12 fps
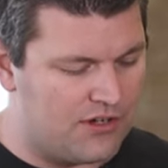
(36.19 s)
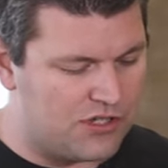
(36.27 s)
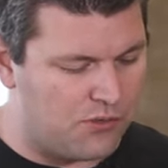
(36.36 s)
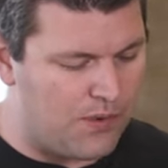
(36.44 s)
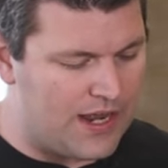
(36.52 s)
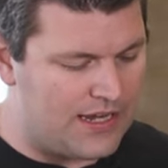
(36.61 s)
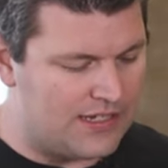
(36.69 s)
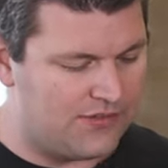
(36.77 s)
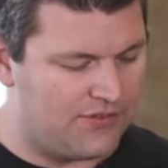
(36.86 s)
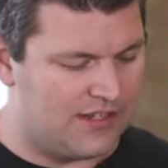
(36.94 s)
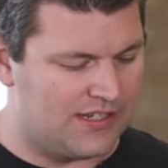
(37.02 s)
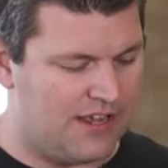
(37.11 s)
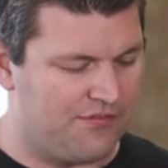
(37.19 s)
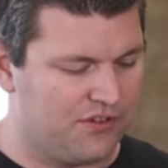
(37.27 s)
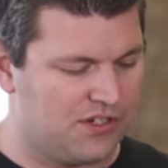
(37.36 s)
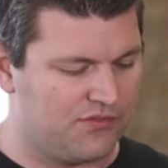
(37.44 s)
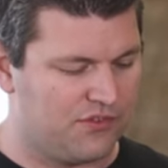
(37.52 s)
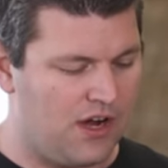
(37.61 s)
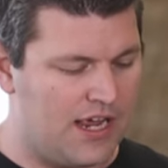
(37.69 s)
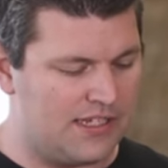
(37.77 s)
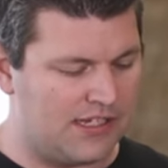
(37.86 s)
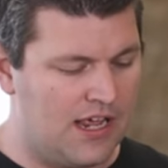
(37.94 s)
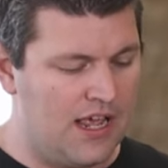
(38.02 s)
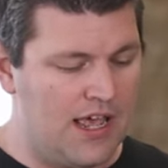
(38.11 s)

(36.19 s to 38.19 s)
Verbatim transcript: as a witness for the sufferings of Christ,